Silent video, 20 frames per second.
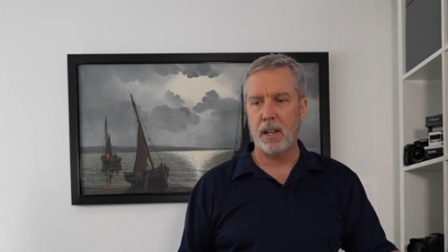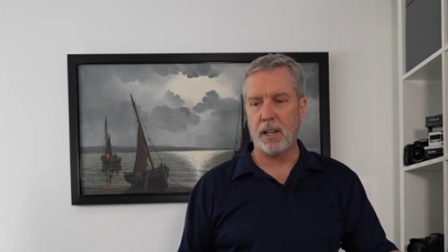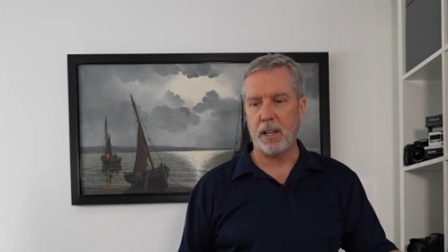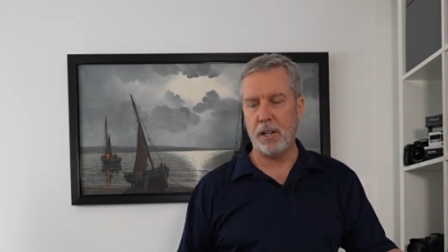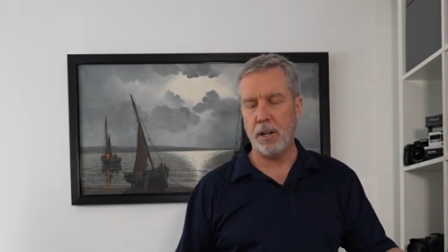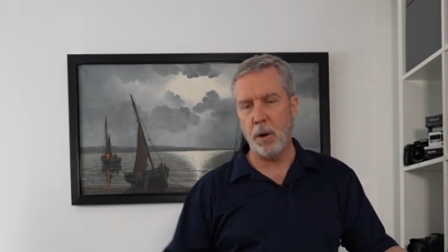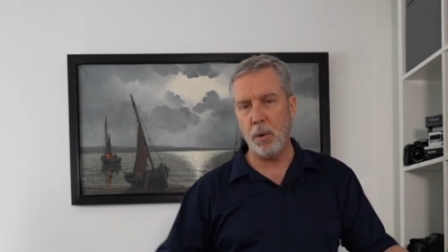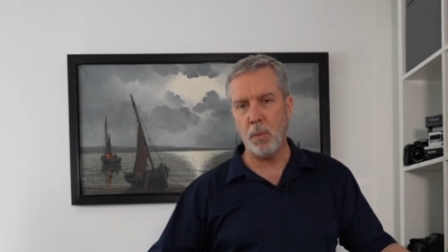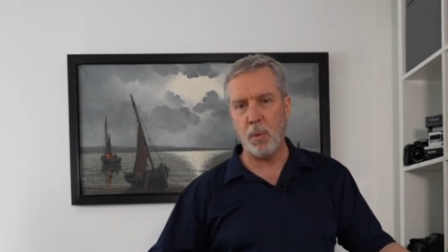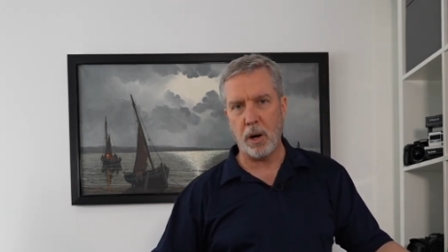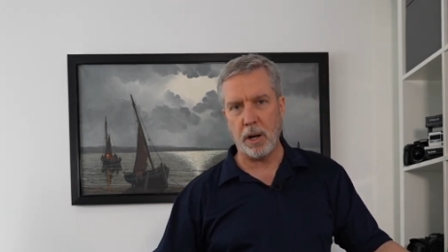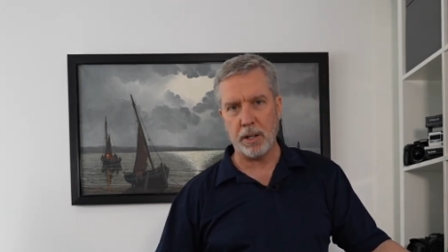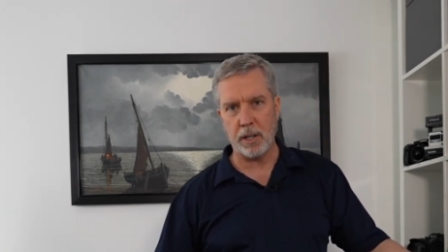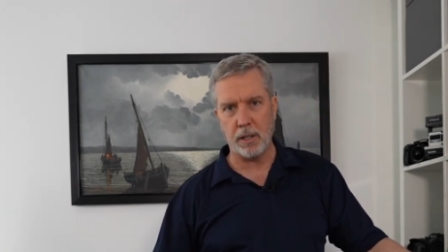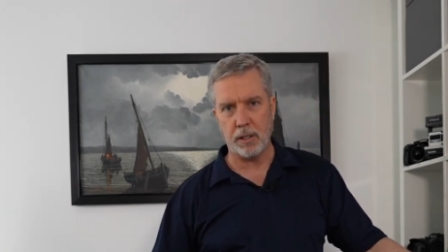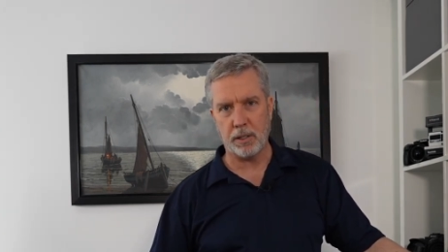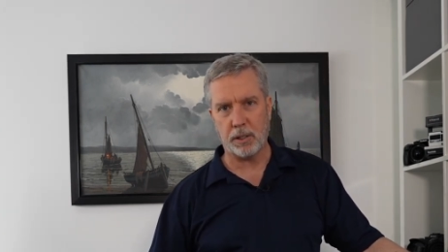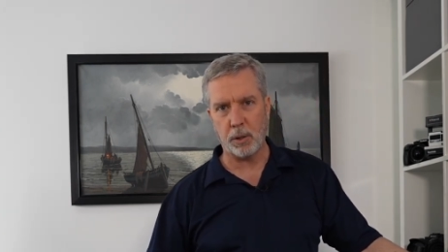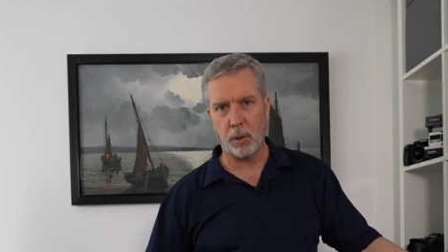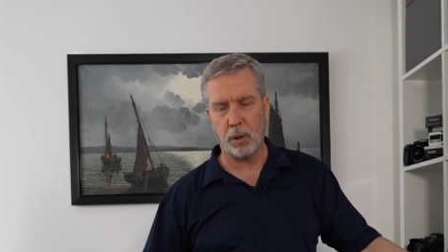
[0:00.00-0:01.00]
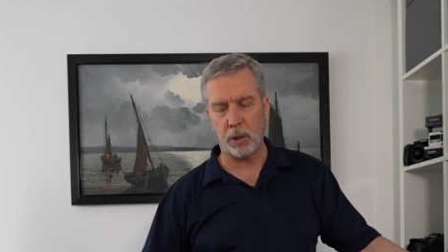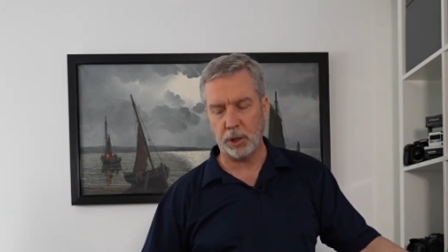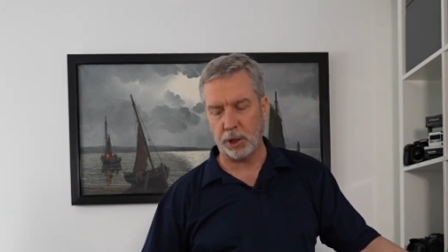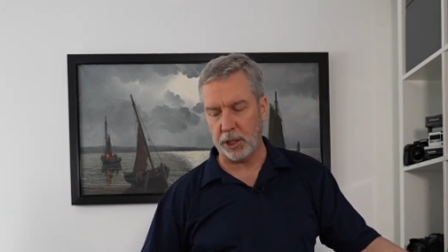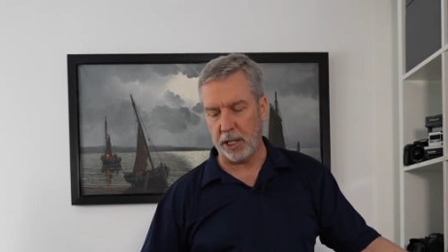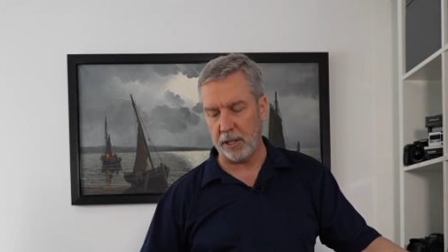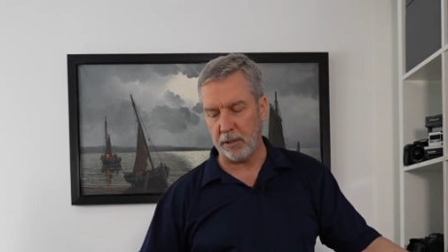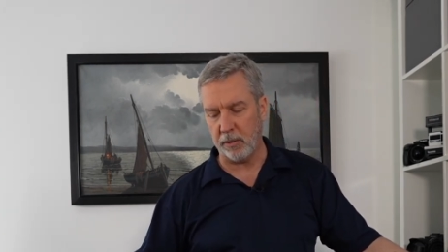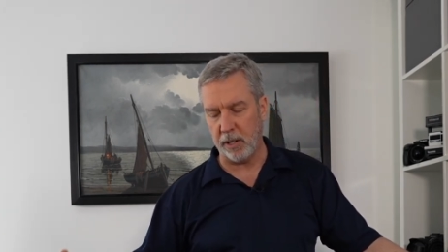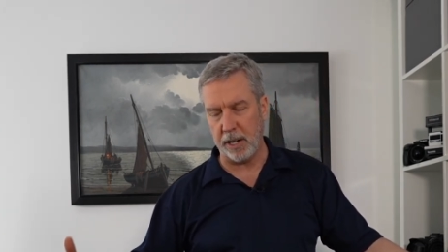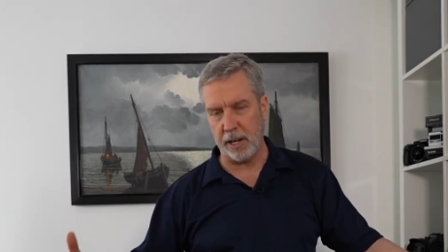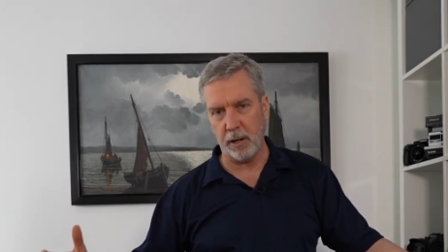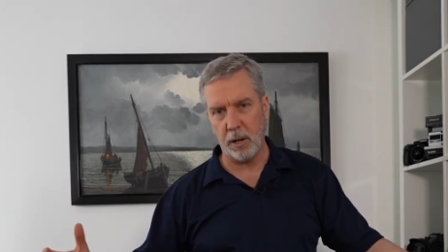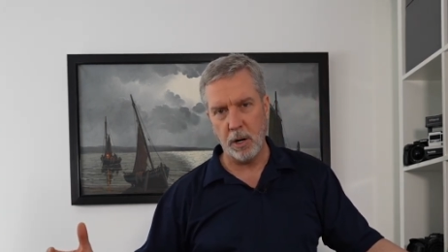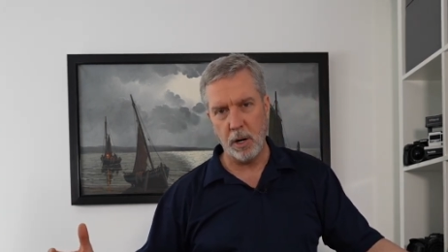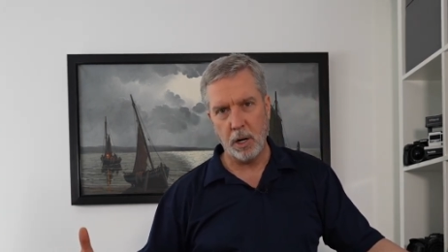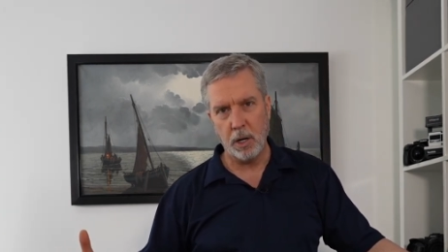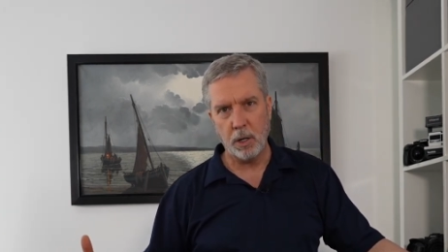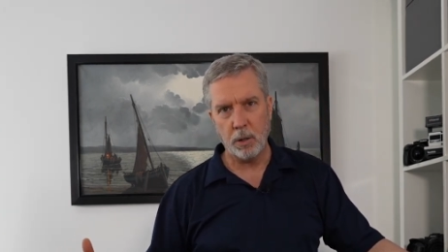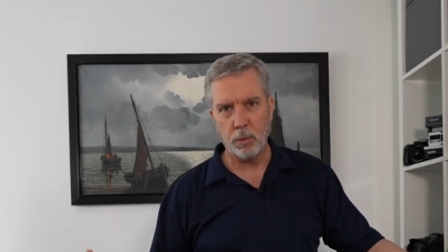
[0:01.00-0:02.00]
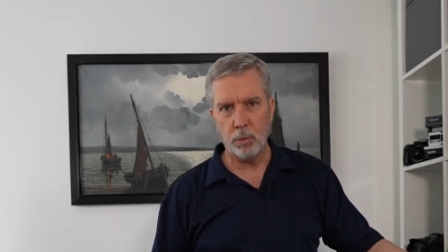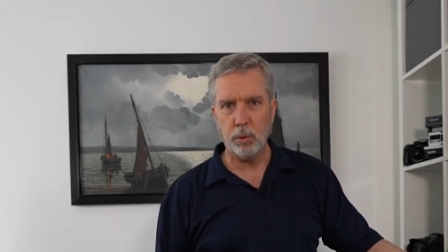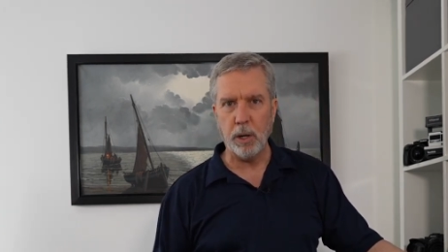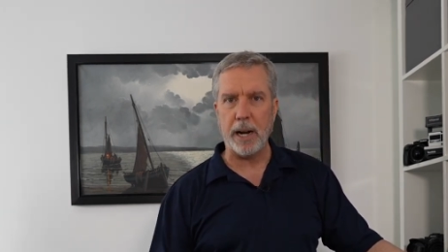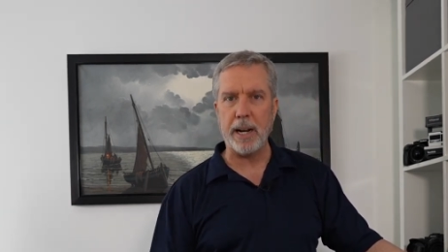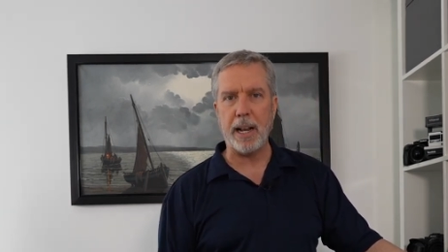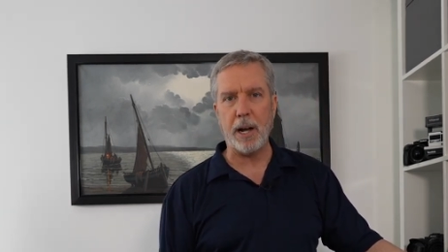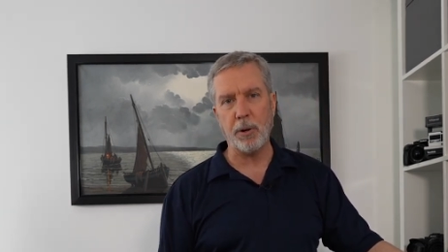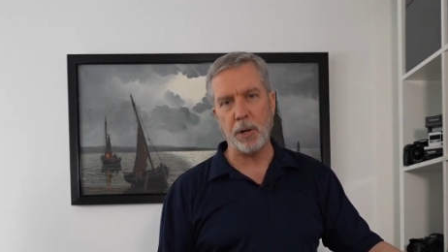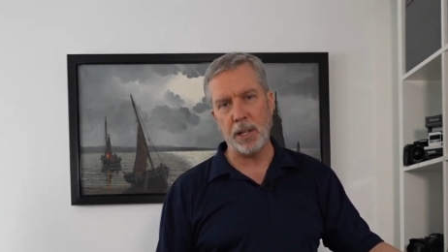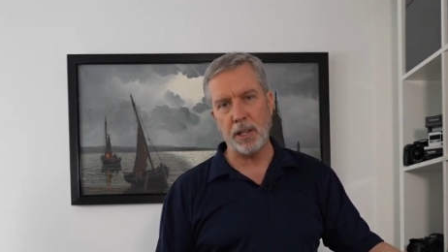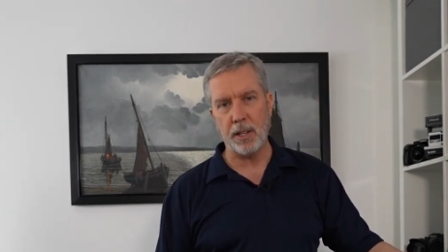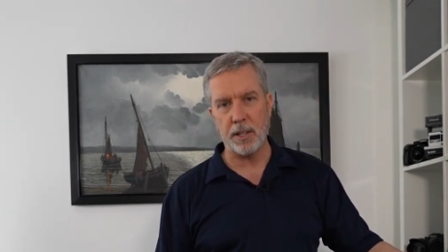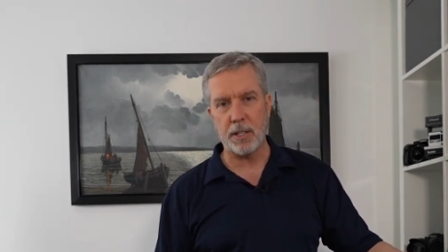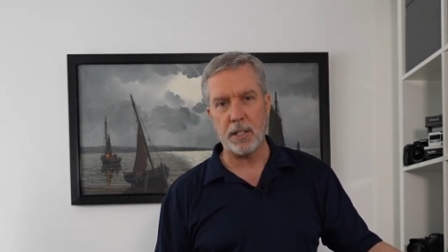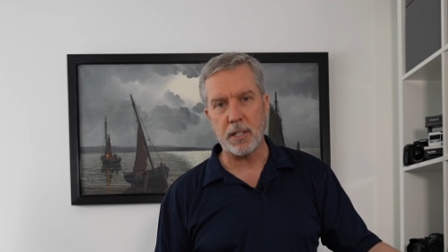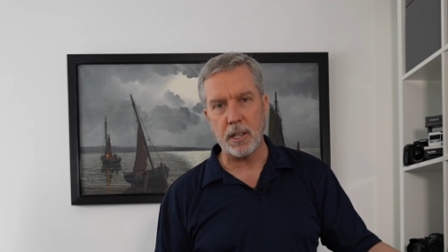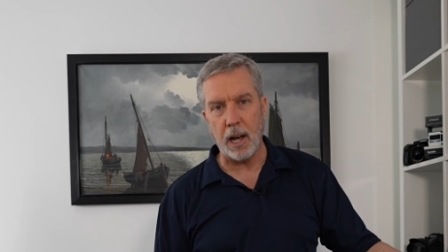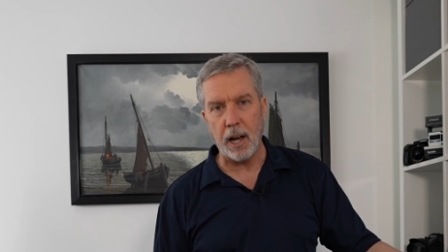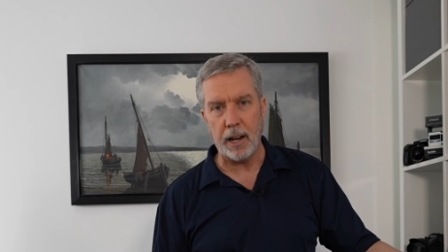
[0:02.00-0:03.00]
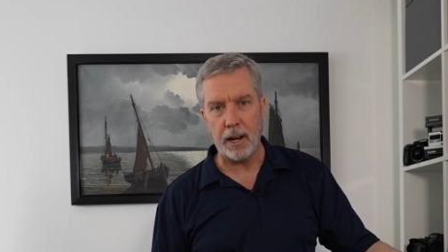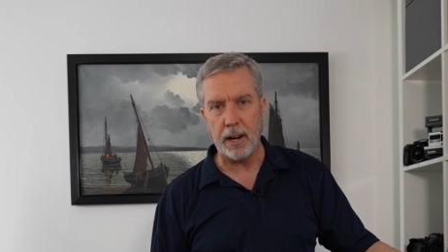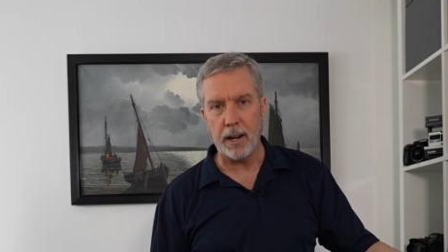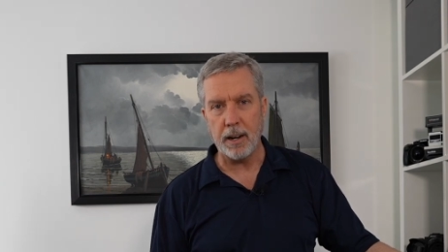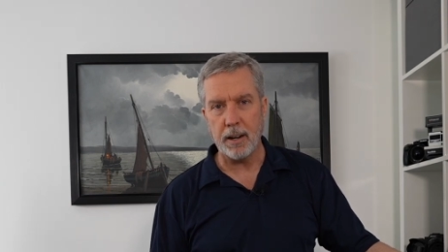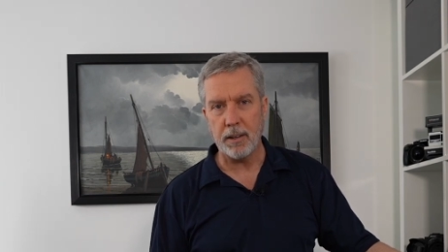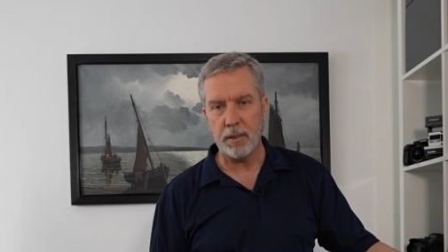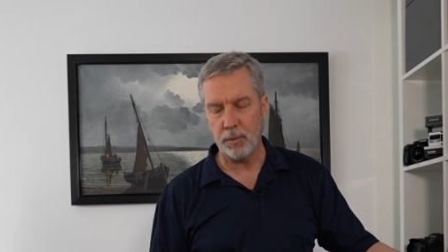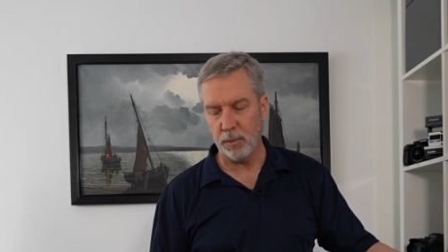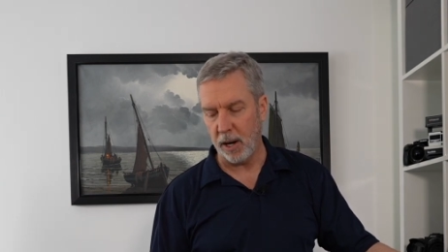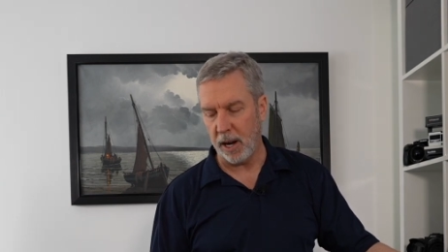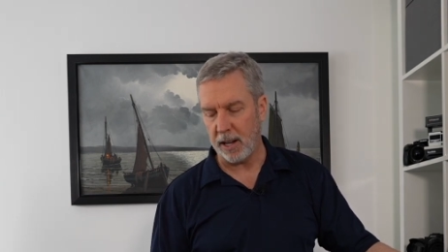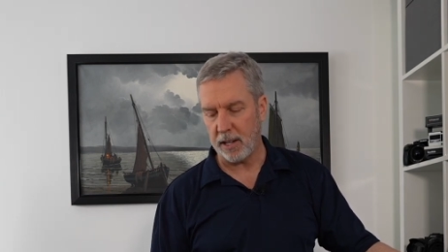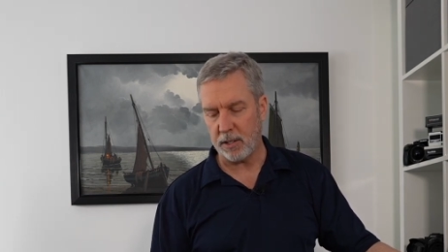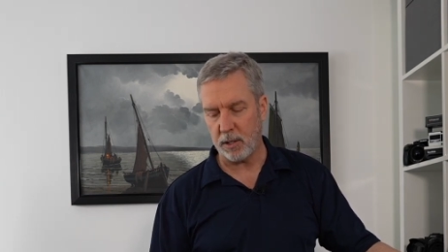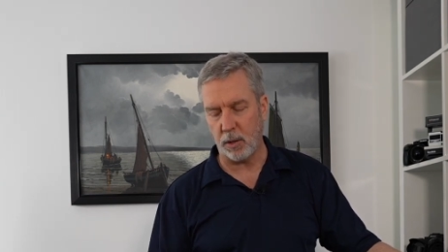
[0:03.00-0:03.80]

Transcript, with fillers: you don't want your solar generator right out in the sun, right?